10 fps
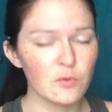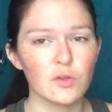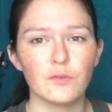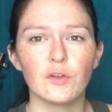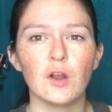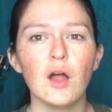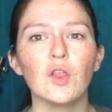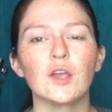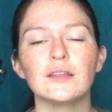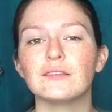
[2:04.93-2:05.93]
So if you're not
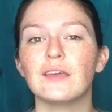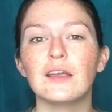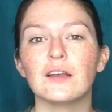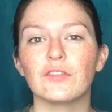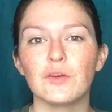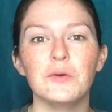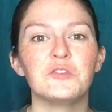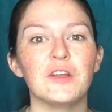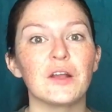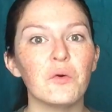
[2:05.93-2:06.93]
looking to take a
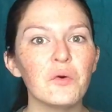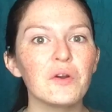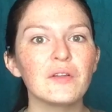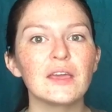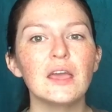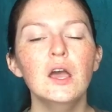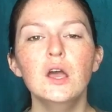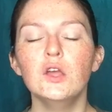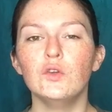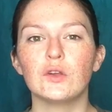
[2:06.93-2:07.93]
thermogenic orally,
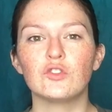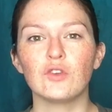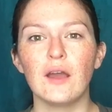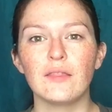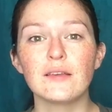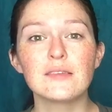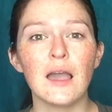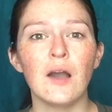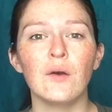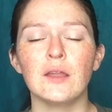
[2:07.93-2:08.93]
you could try this
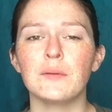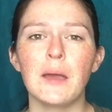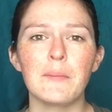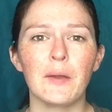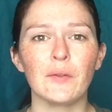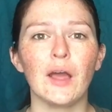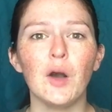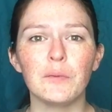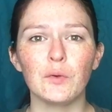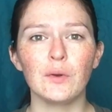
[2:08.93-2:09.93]
out, and it might be able to
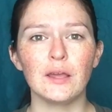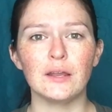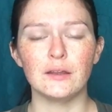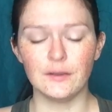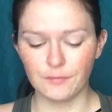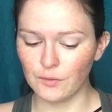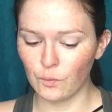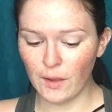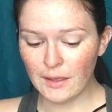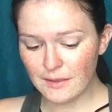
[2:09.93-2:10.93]
help you in different
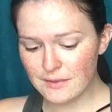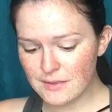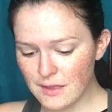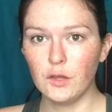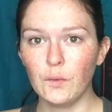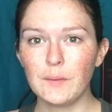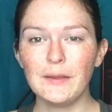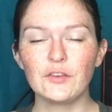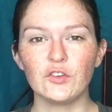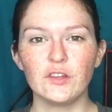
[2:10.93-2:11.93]
ways. You want to
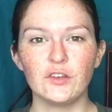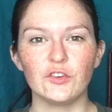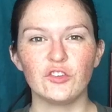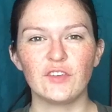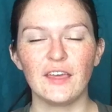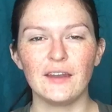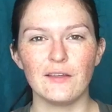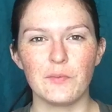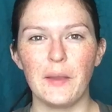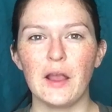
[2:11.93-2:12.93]
make sure that your skin
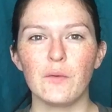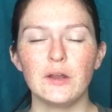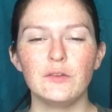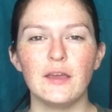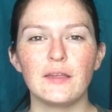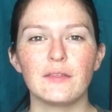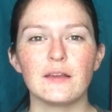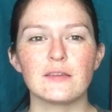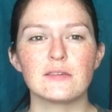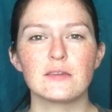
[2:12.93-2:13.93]
is bare when you take
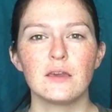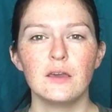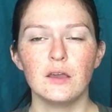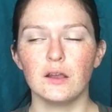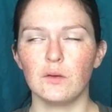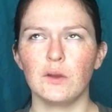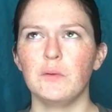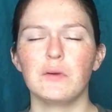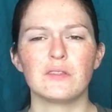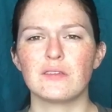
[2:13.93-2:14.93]
this, or when
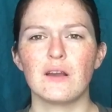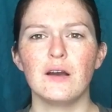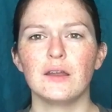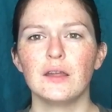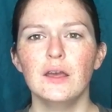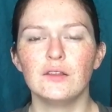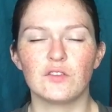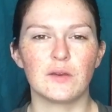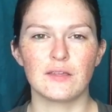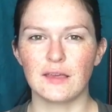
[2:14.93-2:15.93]
you put this on,
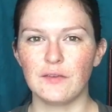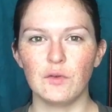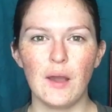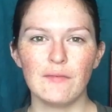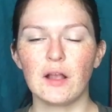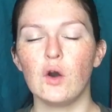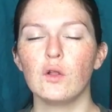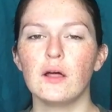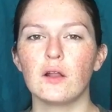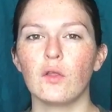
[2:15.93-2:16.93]
just because like if you have like a
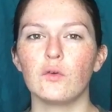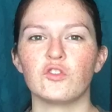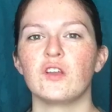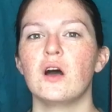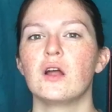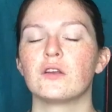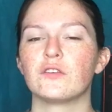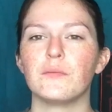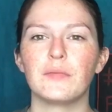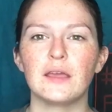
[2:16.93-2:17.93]
whole lot of lotion on or
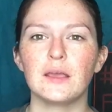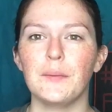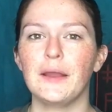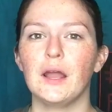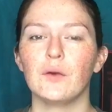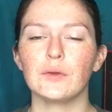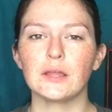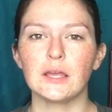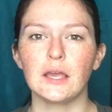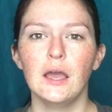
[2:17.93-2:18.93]
something, it might not
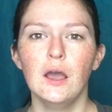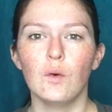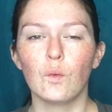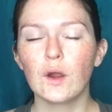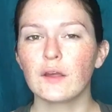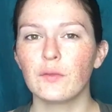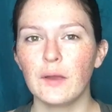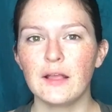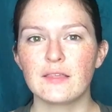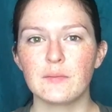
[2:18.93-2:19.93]
really work the
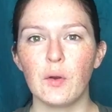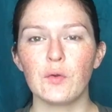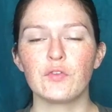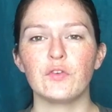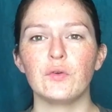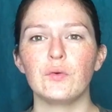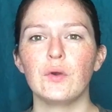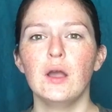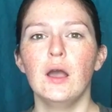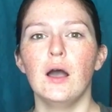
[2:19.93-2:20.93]
way it's supposed
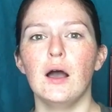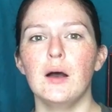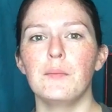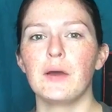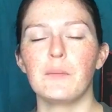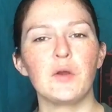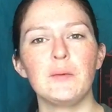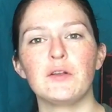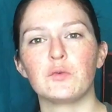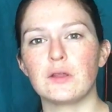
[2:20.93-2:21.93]
to. But pretty
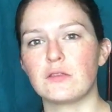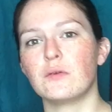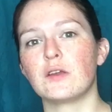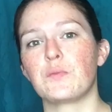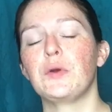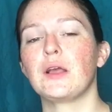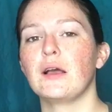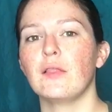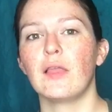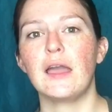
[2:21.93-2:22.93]
much what it's doing is putting
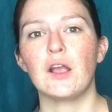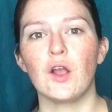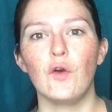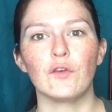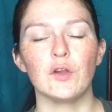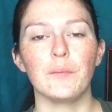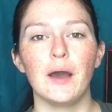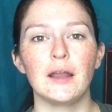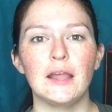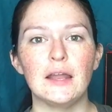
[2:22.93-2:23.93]
a layer over your
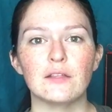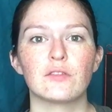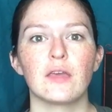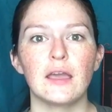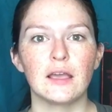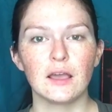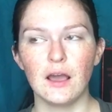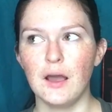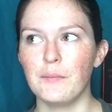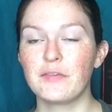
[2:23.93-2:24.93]
body, and it's like
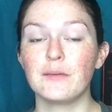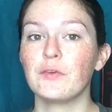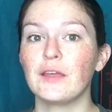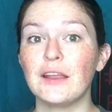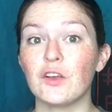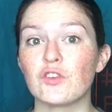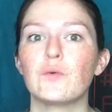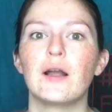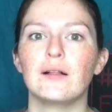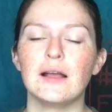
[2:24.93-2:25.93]
stimulating your
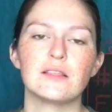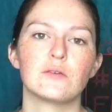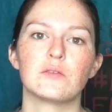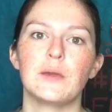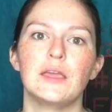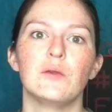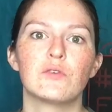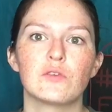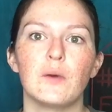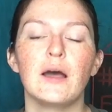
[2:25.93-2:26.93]
sweat glands, so it's making you
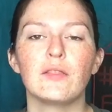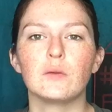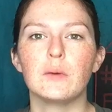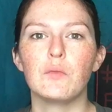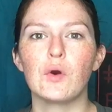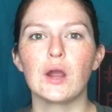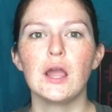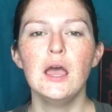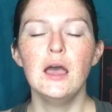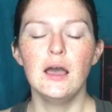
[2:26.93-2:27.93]
sweat a little bit more.